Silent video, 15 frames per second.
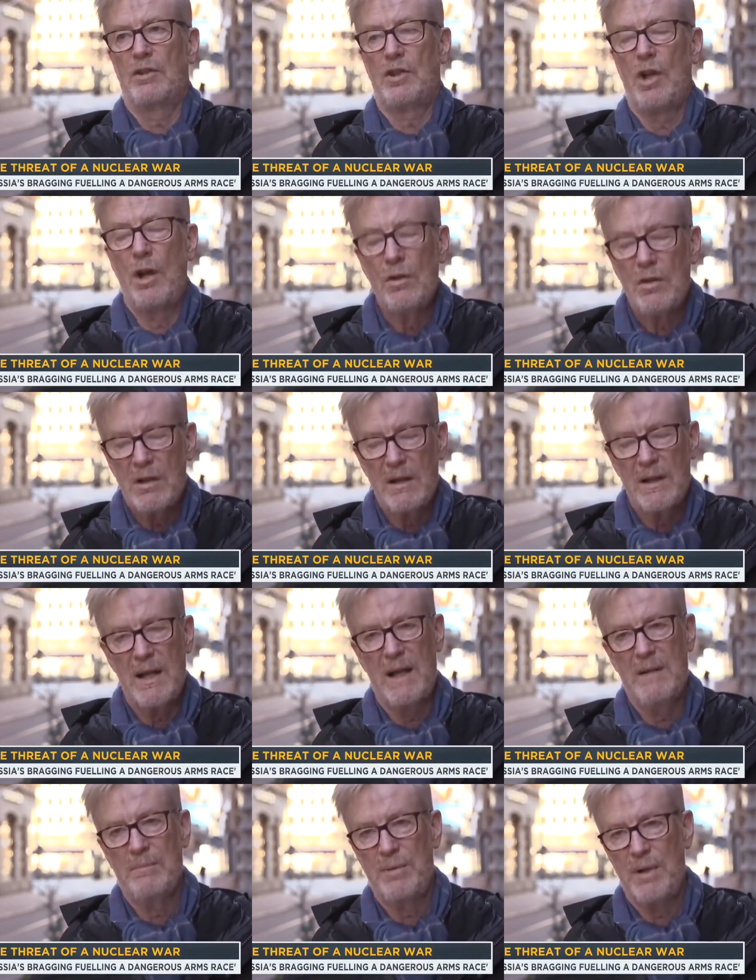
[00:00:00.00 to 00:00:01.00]

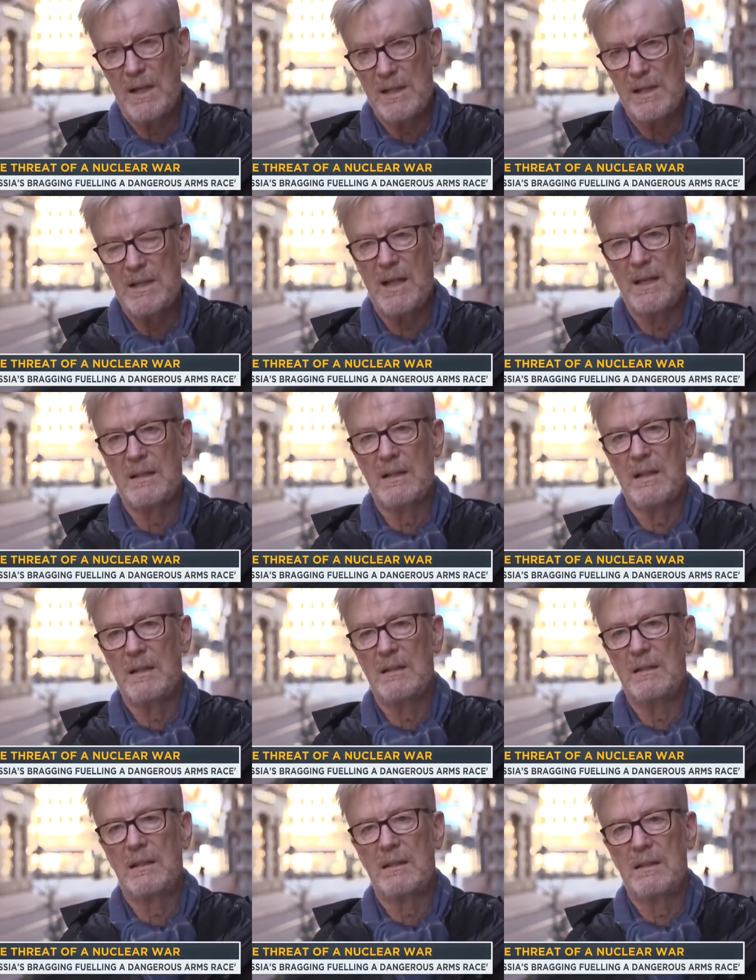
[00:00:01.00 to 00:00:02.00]
totally
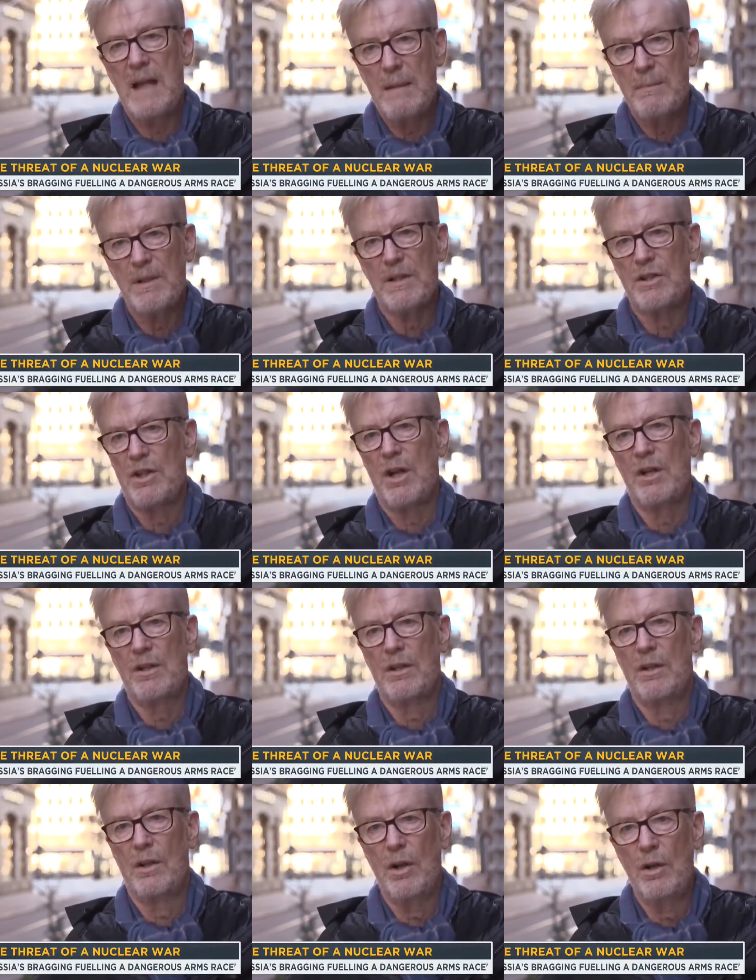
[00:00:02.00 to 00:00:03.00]
unprecedented damage
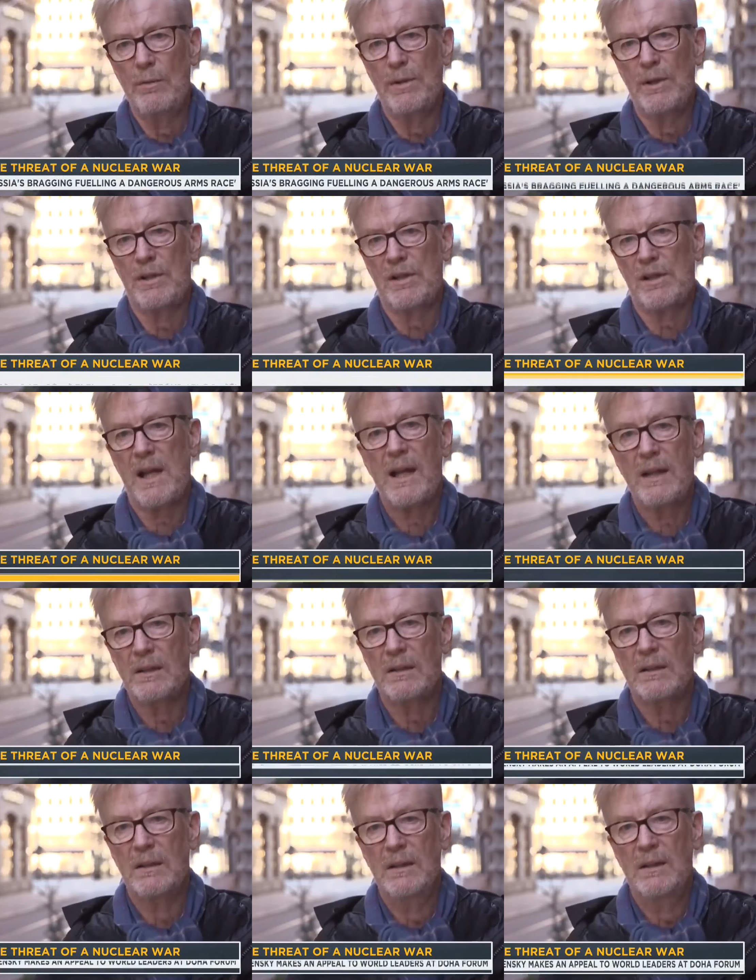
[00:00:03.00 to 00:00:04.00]
on a global
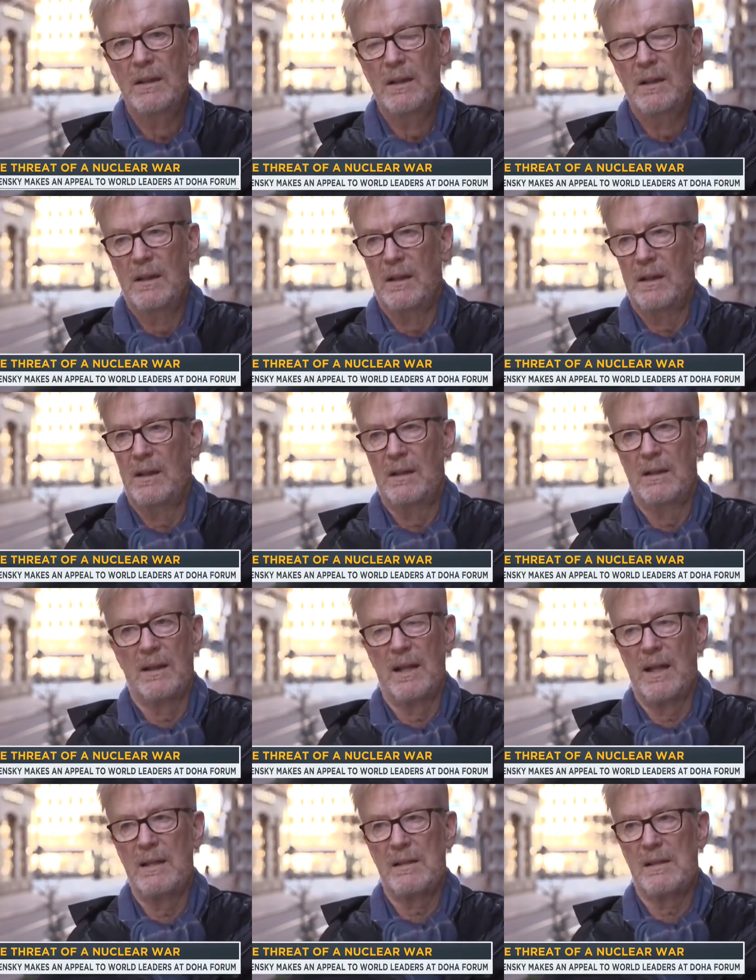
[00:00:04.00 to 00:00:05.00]
scale.
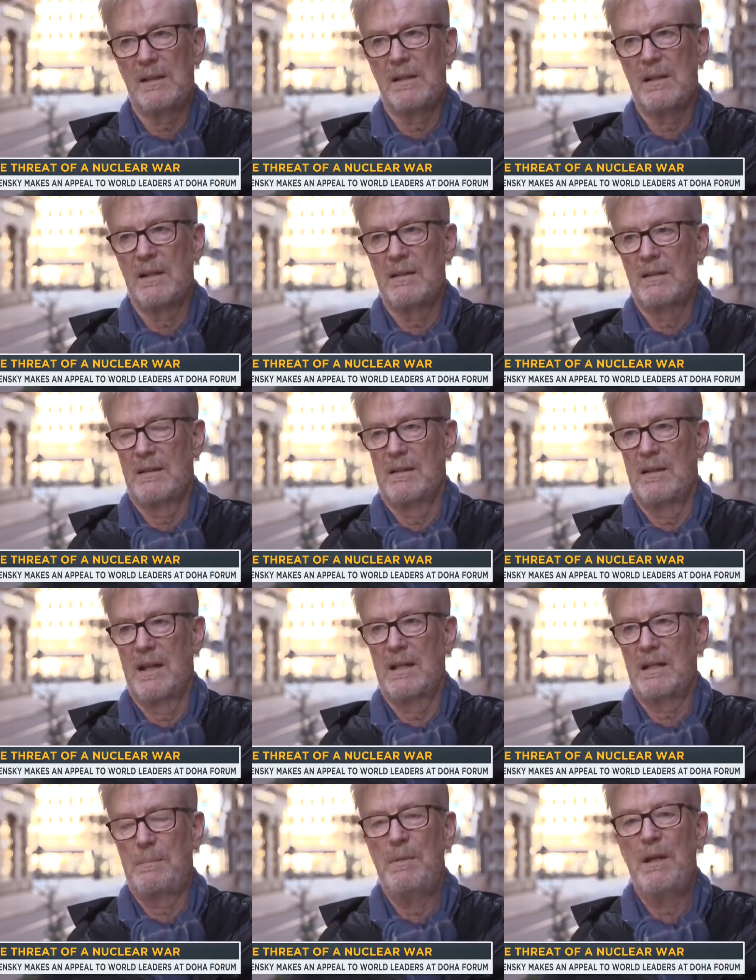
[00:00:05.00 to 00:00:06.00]
Uh, it's,
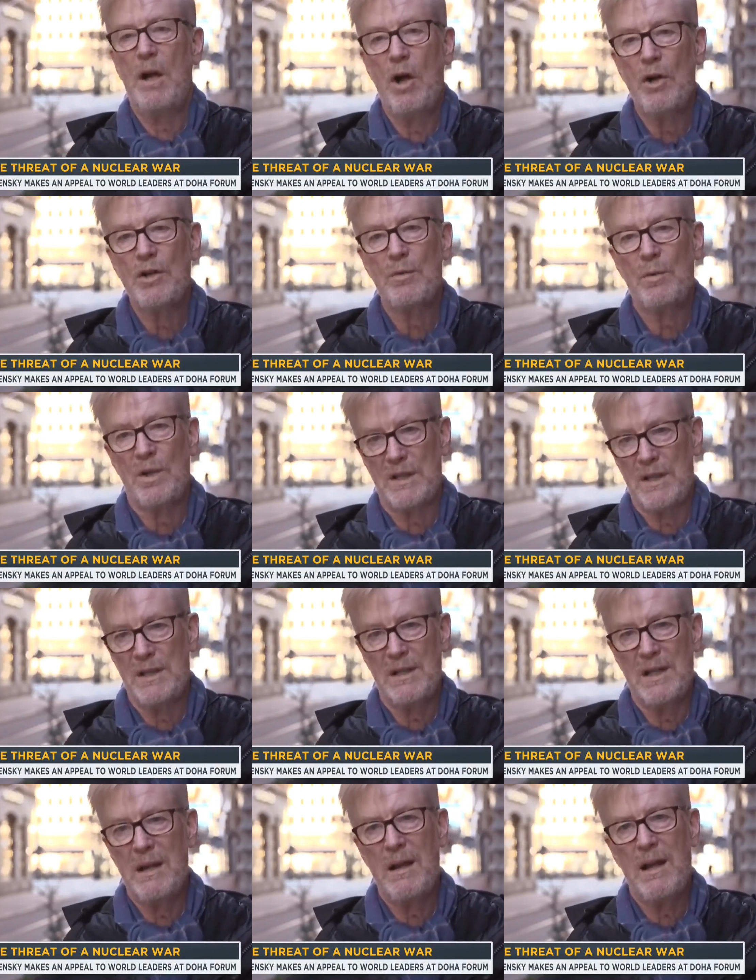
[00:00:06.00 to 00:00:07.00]
it's beyond what
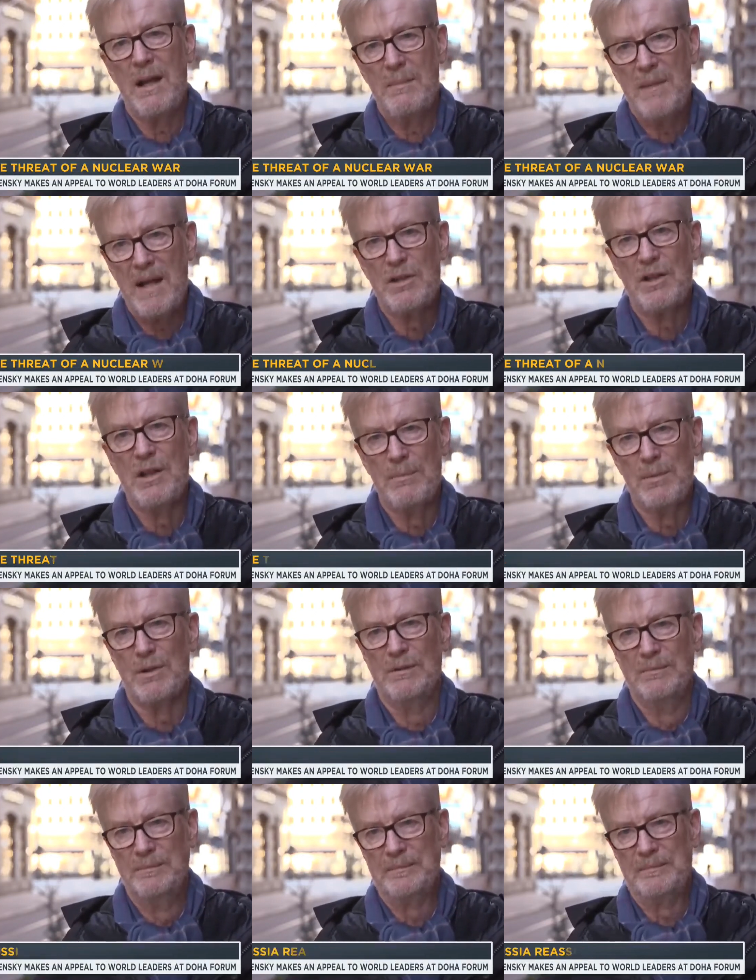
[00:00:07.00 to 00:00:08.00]
is imaginable.